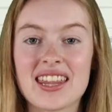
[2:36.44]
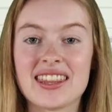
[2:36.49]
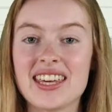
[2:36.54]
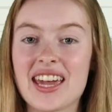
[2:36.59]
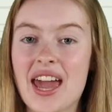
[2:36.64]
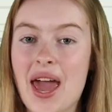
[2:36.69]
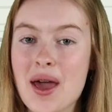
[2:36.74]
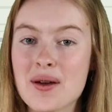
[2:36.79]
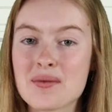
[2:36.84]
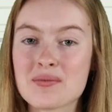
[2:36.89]

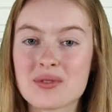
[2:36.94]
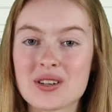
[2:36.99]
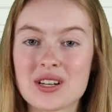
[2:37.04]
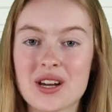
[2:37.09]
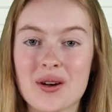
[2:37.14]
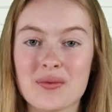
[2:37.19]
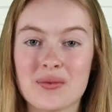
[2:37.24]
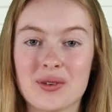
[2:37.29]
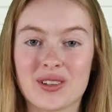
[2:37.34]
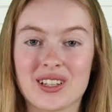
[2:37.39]
The
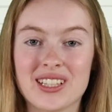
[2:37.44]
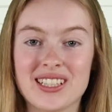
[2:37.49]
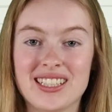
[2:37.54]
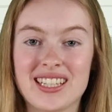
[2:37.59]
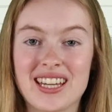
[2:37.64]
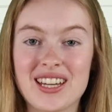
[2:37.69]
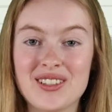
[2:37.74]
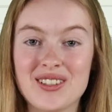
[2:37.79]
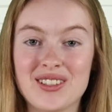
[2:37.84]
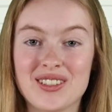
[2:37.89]
embryo will
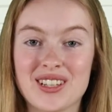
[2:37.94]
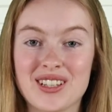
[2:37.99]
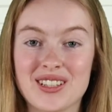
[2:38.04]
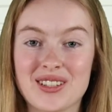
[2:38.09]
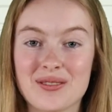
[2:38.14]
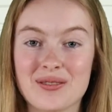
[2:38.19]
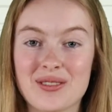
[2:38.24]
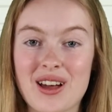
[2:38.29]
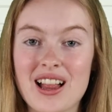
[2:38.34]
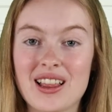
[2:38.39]
continue to
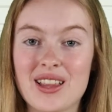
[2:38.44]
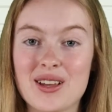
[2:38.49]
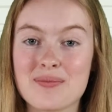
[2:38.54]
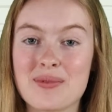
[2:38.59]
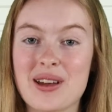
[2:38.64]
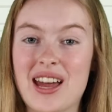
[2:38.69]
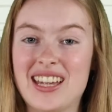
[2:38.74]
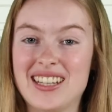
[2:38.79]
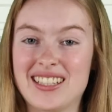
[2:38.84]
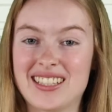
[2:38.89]

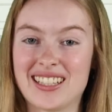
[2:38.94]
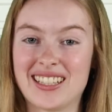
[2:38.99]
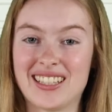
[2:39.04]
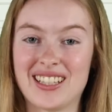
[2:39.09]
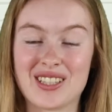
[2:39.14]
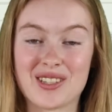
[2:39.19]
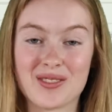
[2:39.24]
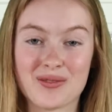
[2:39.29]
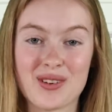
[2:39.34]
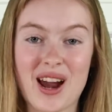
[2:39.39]
develop until
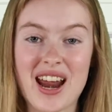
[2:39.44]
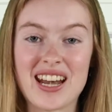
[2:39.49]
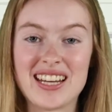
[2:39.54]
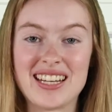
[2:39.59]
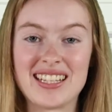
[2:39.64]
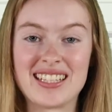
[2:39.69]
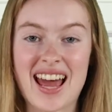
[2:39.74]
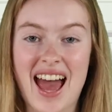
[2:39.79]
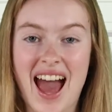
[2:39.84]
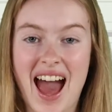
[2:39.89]
it's
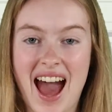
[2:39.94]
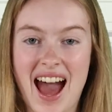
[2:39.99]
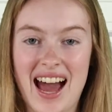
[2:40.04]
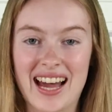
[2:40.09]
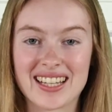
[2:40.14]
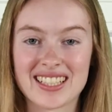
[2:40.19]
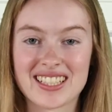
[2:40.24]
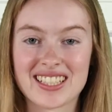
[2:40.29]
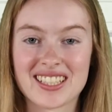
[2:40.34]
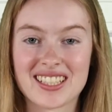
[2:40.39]
ready to
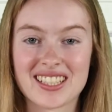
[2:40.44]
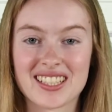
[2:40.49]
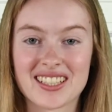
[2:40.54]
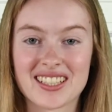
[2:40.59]
hatch.